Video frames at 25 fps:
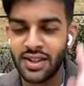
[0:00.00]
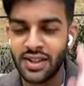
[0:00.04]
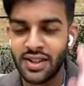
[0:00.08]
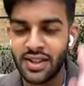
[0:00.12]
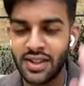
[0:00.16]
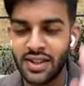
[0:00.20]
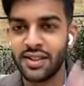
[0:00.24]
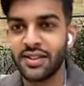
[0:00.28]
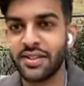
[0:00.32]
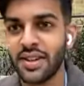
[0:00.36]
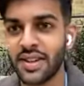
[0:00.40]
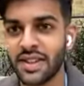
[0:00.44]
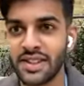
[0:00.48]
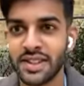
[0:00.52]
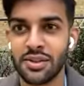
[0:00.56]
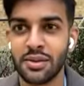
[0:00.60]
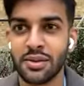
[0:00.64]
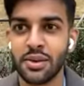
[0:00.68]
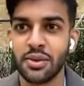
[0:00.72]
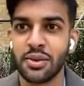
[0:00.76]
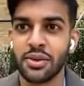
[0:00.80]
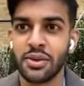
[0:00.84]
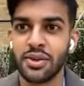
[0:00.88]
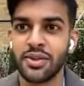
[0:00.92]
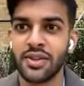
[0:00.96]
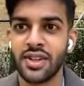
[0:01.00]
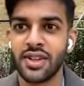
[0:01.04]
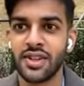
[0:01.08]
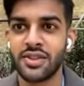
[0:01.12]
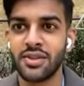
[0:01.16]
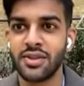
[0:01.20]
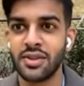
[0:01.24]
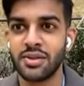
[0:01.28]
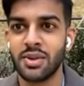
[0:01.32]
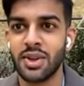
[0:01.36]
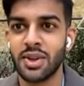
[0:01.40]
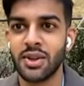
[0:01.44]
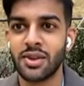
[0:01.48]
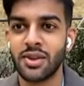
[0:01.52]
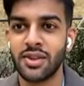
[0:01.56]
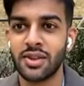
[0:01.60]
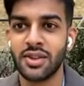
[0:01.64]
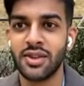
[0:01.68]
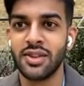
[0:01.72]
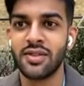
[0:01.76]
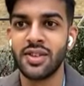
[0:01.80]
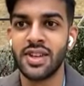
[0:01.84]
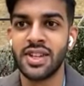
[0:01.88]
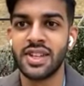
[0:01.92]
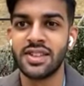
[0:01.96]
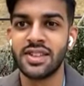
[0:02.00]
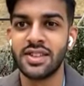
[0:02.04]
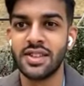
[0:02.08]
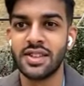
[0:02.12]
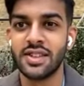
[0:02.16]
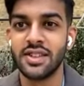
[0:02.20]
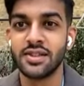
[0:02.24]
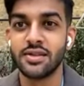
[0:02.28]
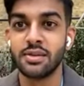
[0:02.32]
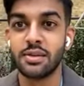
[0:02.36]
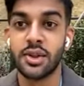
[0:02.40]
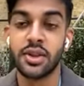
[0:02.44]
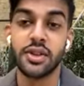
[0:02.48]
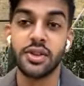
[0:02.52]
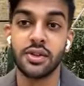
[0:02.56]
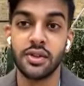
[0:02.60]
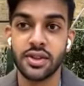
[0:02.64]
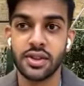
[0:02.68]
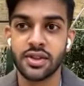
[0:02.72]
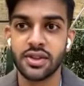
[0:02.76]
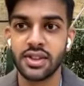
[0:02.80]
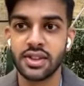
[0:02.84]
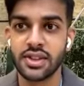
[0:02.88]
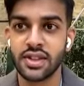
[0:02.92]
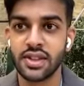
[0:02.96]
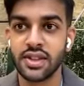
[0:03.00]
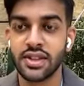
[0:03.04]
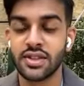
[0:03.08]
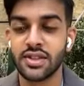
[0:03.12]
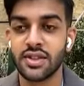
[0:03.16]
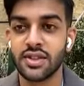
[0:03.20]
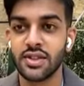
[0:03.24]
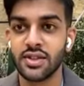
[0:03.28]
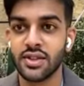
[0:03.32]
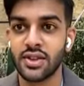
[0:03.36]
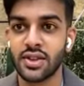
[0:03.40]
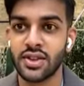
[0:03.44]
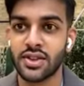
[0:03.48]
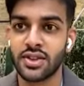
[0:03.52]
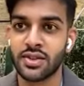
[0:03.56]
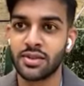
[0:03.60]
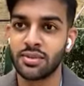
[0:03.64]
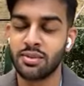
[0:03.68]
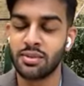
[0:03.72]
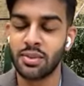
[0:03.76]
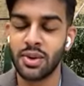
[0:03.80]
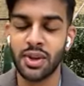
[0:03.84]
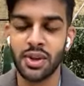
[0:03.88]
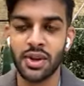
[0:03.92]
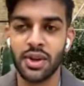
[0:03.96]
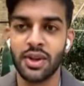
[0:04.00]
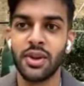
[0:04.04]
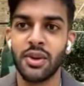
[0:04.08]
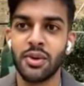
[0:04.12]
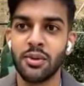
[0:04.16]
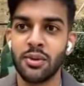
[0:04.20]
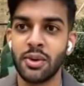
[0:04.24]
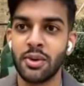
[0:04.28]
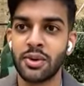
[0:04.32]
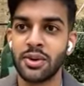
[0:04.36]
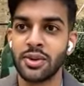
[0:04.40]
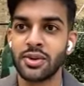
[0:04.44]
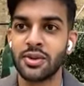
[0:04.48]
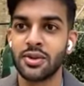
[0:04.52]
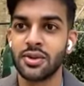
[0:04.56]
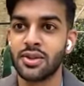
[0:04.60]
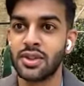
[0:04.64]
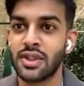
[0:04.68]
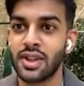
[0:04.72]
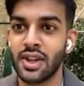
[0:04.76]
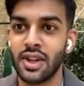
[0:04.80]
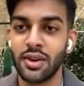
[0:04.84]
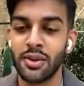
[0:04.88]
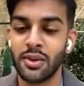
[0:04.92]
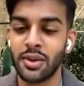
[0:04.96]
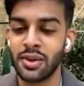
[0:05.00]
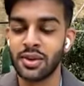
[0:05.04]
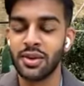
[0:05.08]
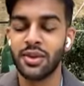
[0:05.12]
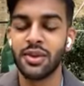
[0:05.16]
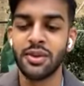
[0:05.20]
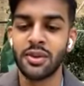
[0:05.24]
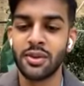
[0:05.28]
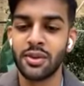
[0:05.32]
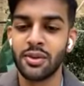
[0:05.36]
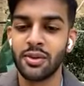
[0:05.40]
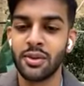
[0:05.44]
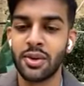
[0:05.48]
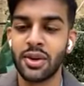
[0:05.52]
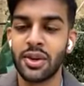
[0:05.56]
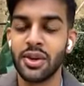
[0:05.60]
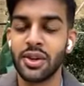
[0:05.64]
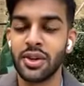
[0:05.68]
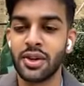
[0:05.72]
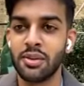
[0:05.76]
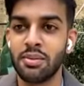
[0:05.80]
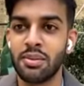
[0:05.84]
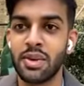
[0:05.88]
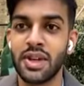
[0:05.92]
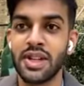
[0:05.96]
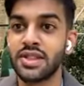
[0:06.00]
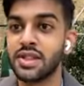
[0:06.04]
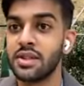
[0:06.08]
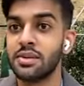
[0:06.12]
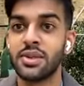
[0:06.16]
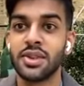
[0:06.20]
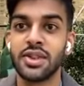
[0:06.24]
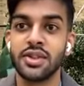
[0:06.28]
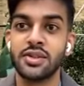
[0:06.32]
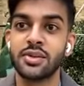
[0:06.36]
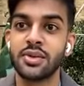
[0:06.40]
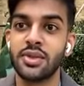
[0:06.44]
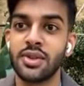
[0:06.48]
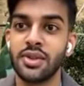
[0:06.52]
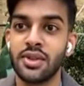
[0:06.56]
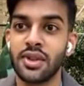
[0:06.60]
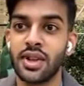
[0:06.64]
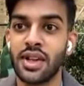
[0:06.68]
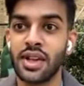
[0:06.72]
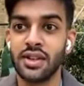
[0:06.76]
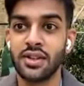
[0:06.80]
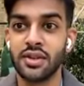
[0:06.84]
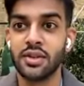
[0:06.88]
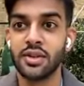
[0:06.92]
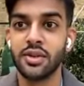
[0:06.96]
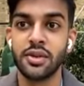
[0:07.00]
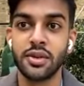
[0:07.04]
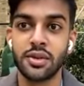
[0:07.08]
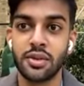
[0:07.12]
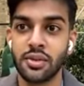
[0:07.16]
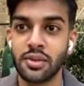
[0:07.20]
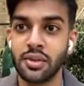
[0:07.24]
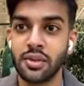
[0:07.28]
the first thing when you want to first choose about going to university is what are you interested in? So Josh, we went to school together. What are your best subjects? What do you like to do?